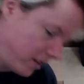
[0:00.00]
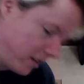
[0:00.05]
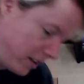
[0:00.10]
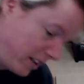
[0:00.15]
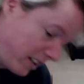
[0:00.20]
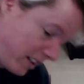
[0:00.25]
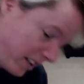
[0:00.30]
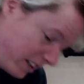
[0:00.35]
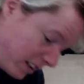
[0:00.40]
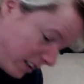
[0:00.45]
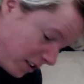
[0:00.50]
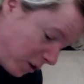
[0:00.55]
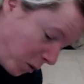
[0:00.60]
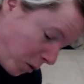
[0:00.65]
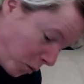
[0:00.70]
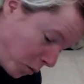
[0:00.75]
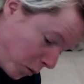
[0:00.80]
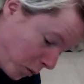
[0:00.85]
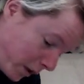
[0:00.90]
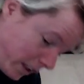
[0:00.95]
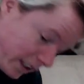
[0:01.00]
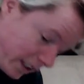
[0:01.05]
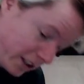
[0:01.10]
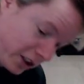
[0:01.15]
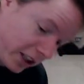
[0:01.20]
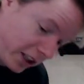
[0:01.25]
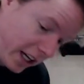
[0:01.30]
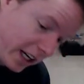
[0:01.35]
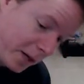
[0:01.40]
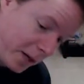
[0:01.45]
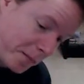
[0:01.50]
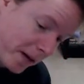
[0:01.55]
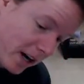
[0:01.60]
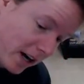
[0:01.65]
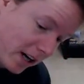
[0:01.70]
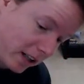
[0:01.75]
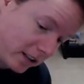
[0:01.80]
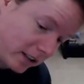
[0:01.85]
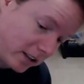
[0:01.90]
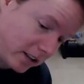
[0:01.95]
This is a really shiny
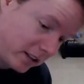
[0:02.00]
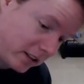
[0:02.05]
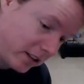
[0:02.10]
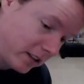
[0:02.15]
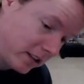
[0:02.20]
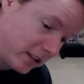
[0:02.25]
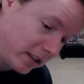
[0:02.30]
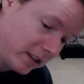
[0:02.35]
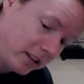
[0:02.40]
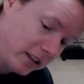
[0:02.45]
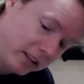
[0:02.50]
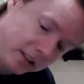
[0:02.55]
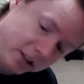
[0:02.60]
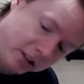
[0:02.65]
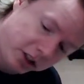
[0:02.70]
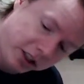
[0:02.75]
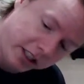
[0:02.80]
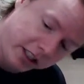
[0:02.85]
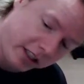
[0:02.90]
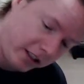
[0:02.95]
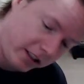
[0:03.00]
box. Shit.